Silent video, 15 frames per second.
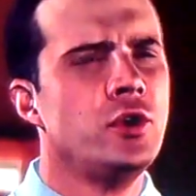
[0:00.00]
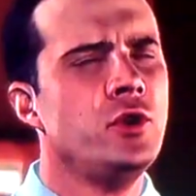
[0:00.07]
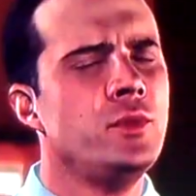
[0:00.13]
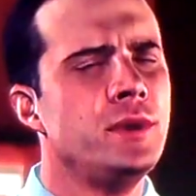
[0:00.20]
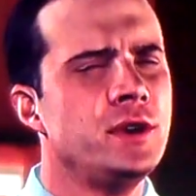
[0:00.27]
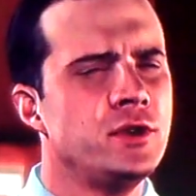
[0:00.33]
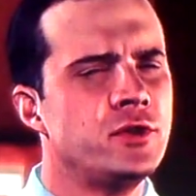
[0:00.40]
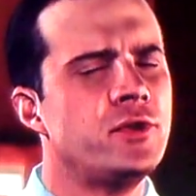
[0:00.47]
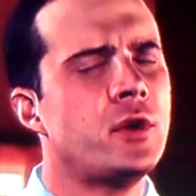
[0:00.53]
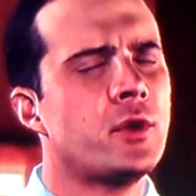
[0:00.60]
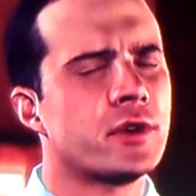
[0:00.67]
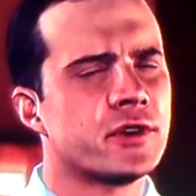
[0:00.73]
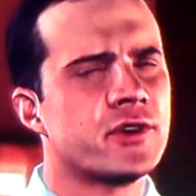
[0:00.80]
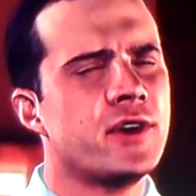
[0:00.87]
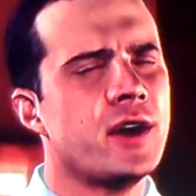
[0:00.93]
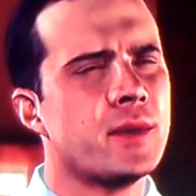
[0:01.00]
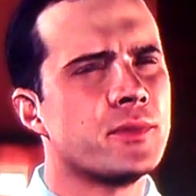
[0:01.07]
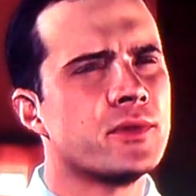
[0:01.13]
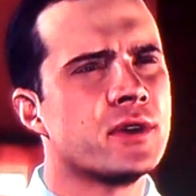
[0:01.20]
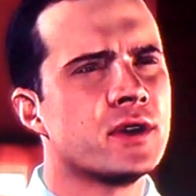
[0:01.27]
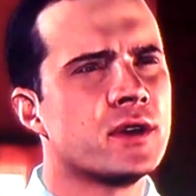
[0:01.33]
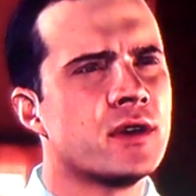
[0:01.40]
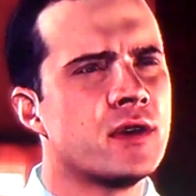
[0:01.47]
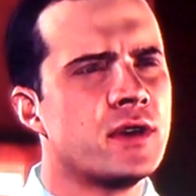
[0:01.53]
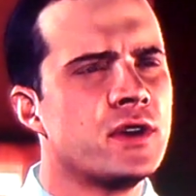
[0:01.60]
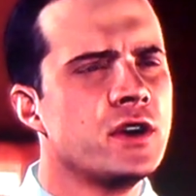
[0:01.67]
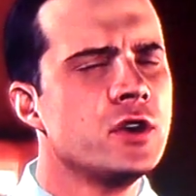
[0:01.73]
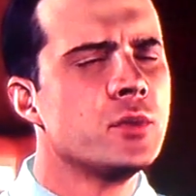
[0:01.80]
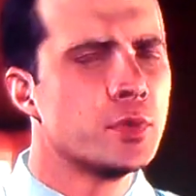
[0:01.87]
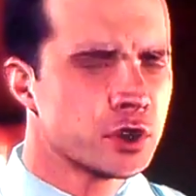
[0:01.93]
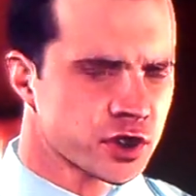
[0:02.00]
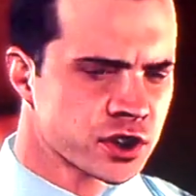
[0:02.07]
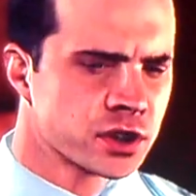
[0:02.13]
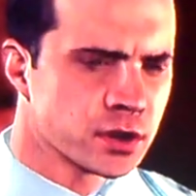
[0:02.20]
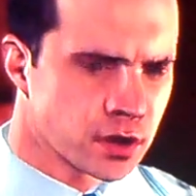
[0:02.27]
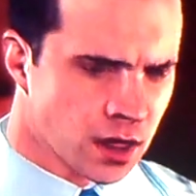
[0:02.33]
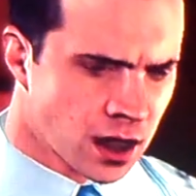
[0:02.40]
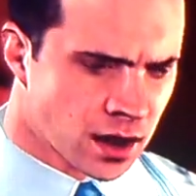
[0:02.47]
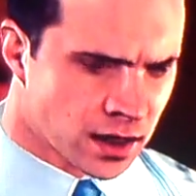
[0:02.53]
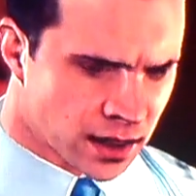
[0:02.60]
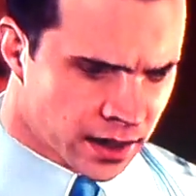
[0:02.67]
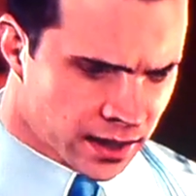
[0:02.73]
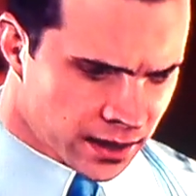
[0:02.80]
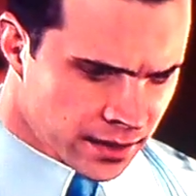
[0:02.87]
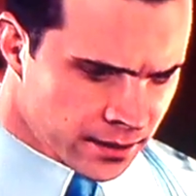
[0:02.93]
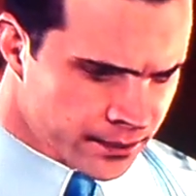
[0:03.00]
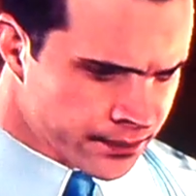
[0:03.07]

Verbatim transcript: What do you mean you don't accept? I think you're pushing your luck, lady.